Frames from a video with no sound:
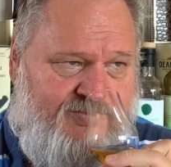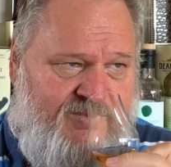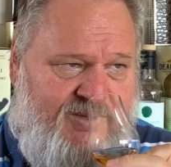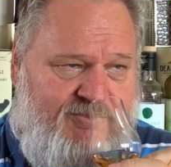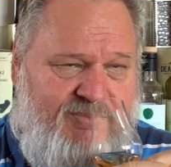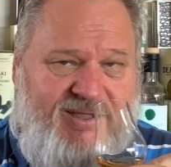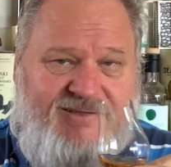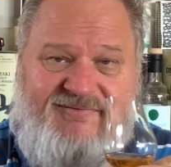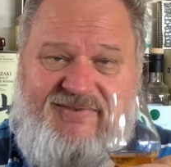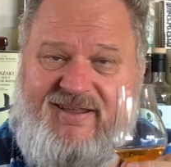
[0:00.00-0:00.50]

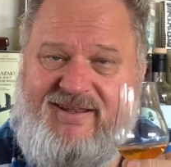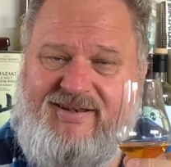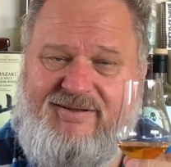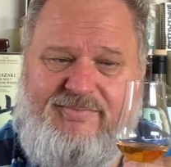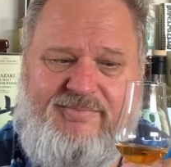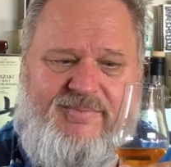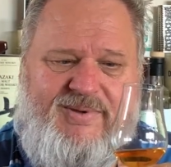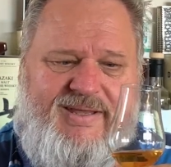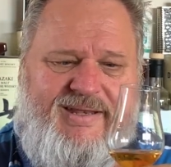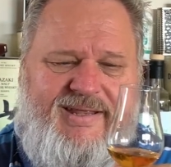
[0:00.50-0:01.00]
But then
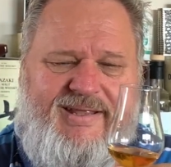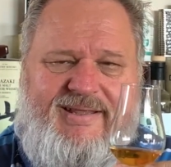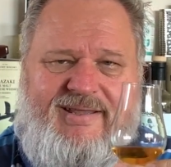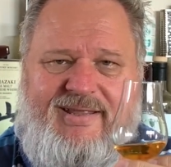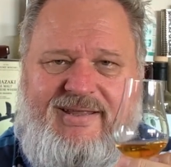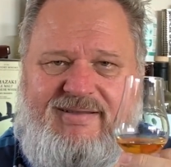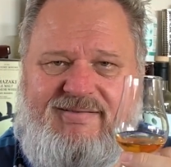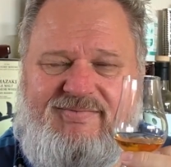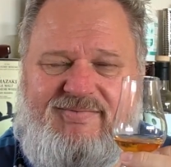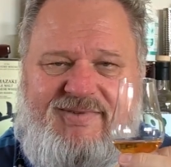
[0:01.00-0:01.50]

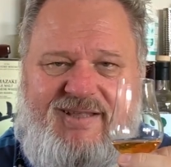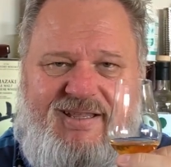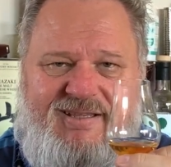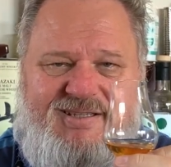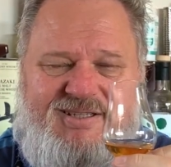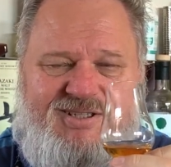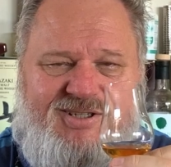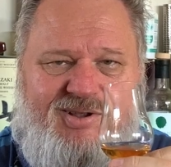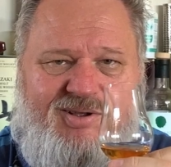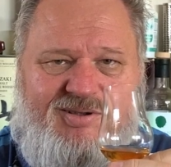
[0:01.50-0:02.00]
immediately it
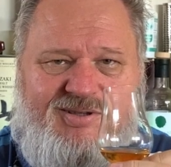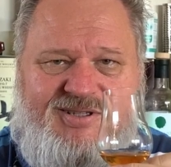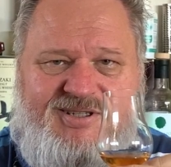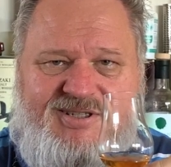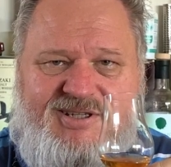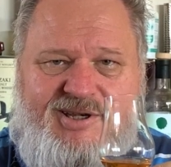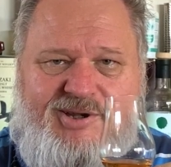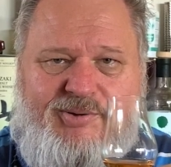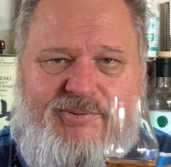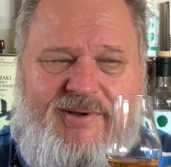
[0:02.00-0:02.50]
starts
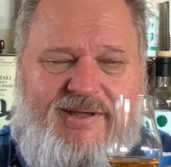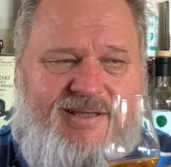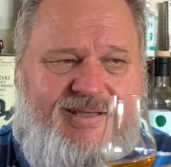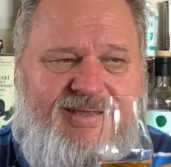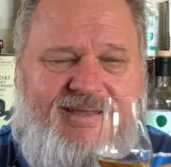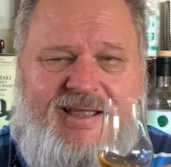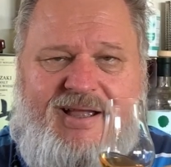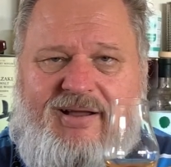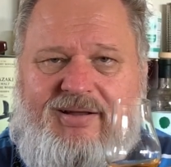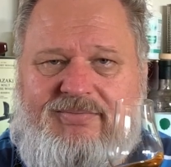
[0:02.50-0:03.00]
slowing
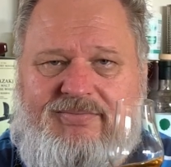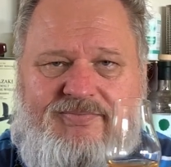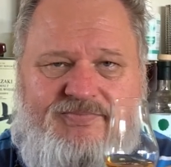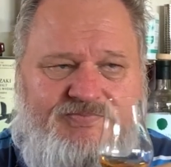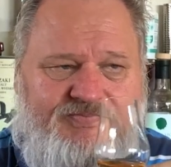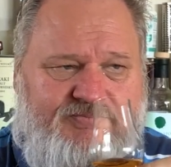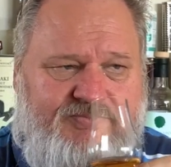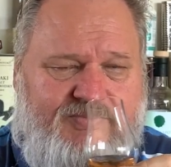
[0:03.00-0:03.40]
down